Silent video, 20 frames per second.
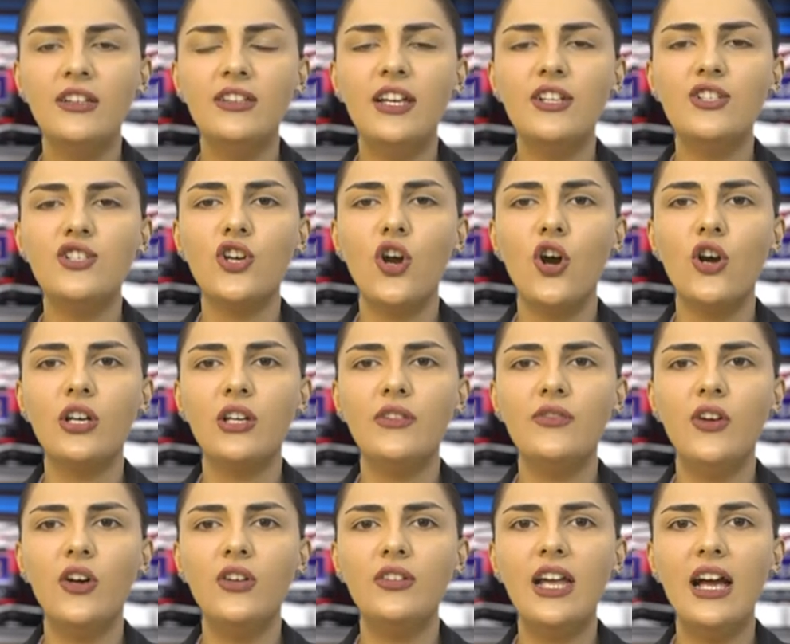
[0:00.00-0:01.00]
The
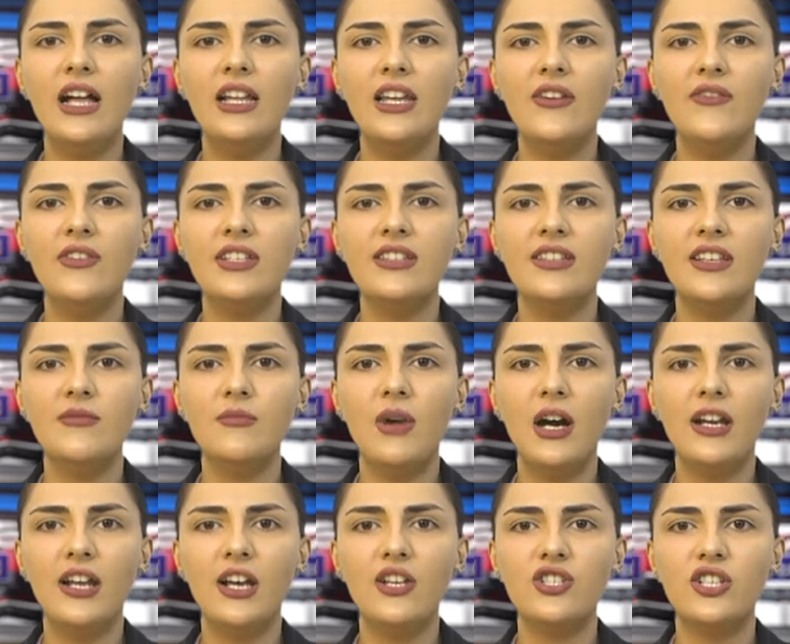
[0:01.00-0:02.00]
geography of the Alevis in
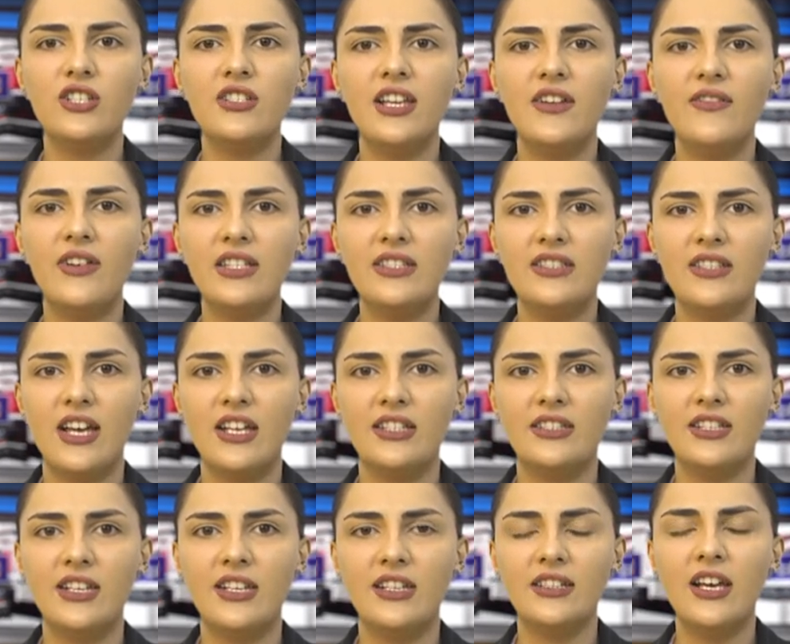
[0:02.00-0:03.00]
Marash is
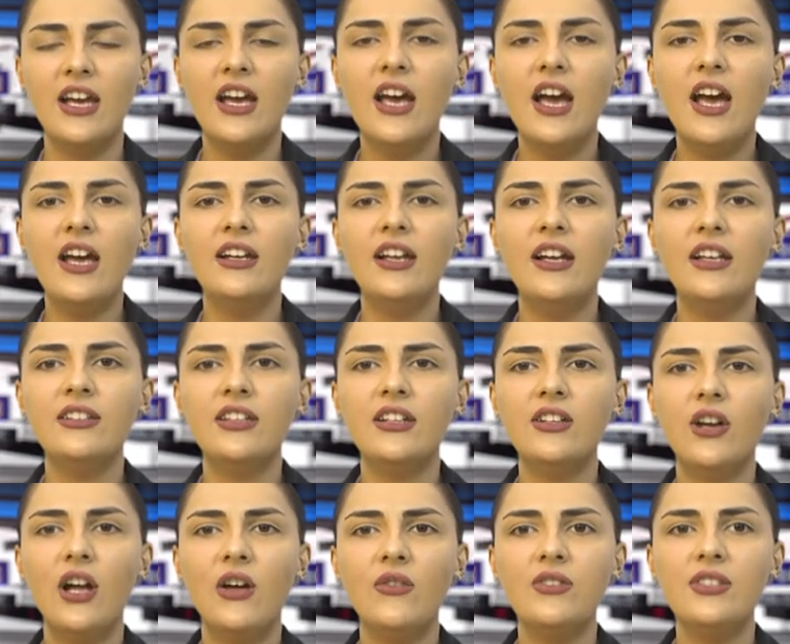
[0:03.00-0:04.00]
devastated. An
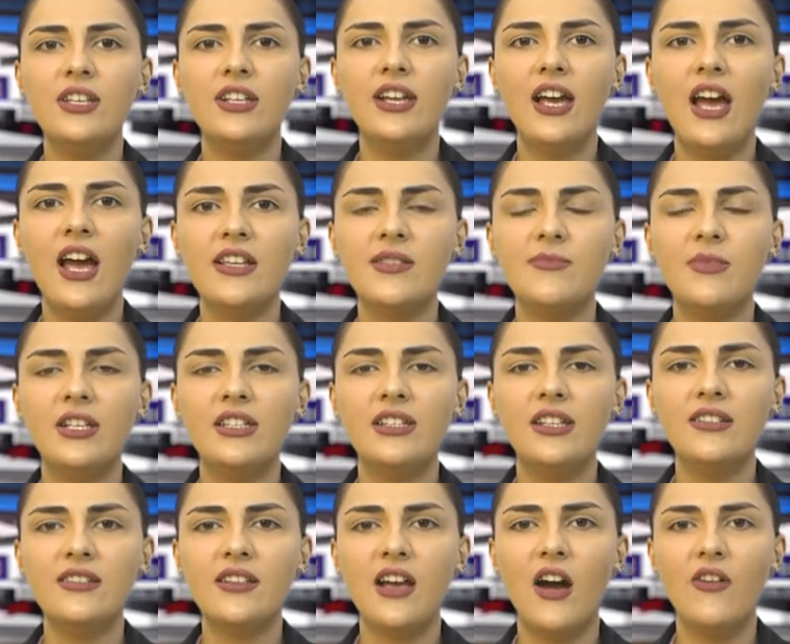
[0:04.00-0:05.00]
underground city has been
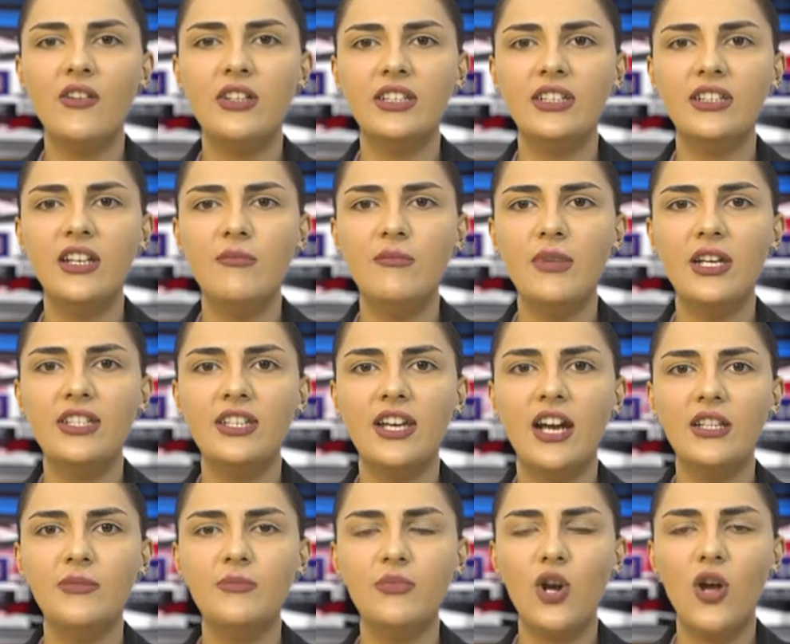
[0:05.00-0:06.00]
discovered in the
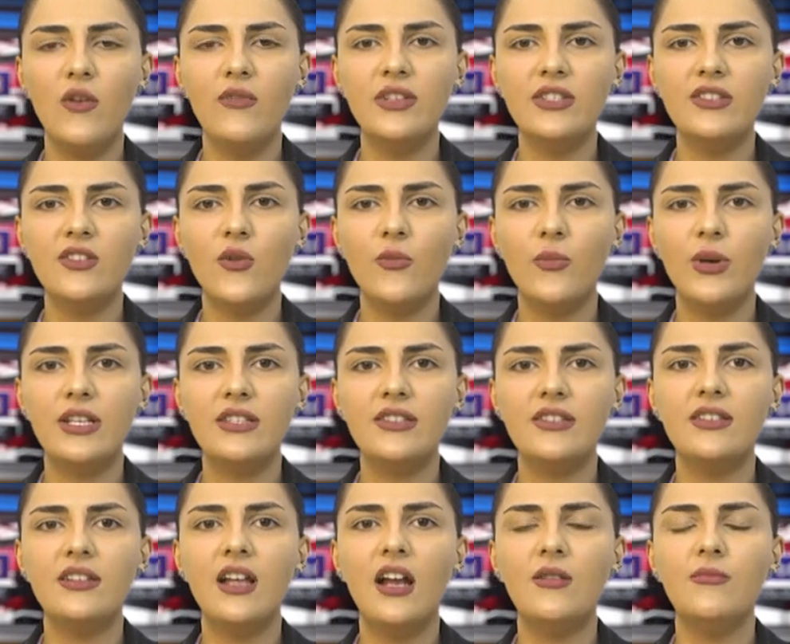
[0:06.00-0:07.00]
Midyat province of
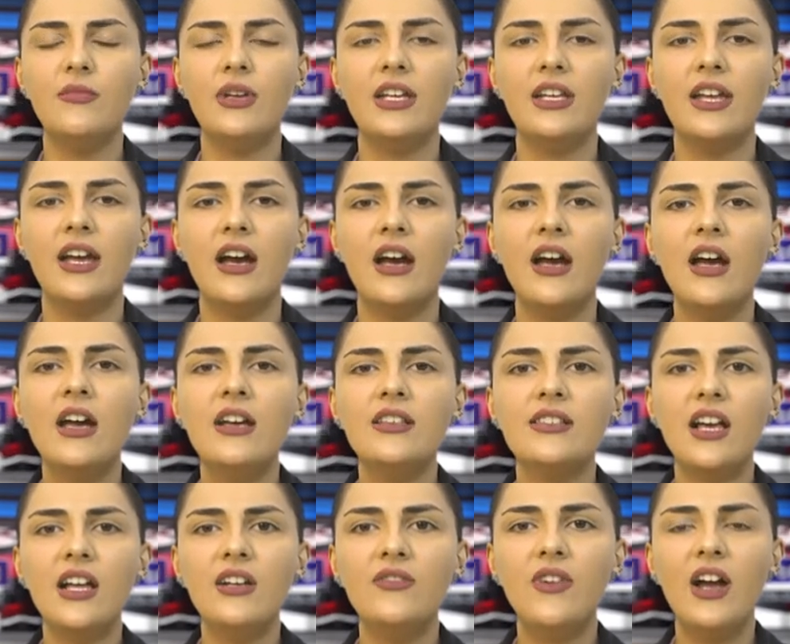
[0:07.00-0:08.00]
Western Armenia.
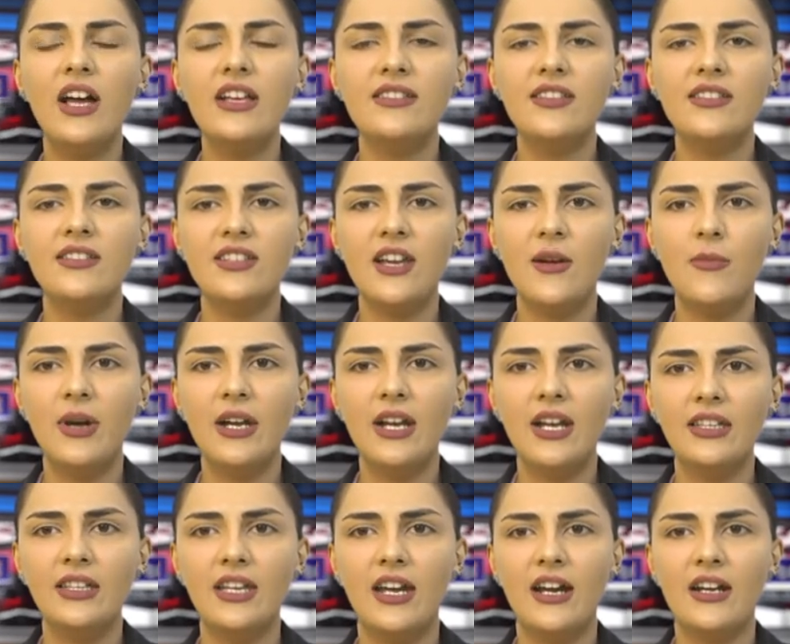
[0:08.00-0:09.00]
Sunrise in
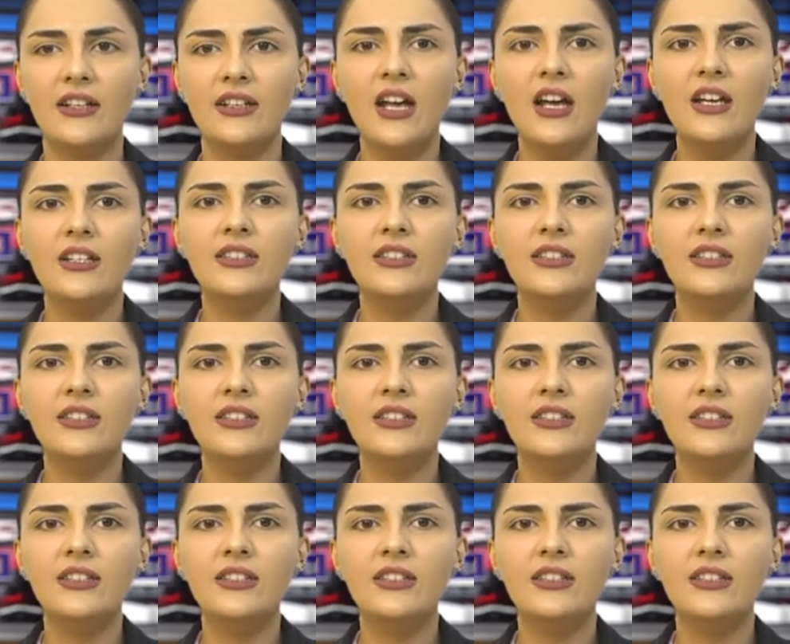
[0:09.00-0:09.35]
Stepanakert.